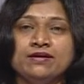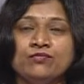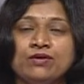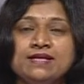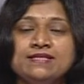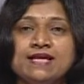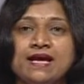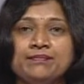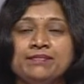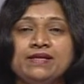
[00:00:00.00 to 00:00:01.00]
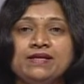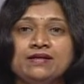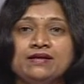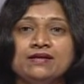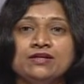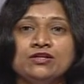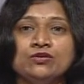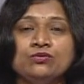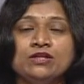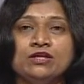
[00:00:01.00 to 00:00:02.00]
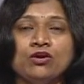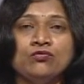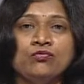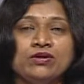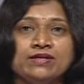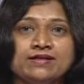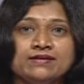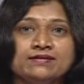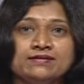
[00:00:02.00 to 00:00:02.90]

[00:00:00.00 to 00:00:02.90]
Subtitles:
what is happening to the groundwater?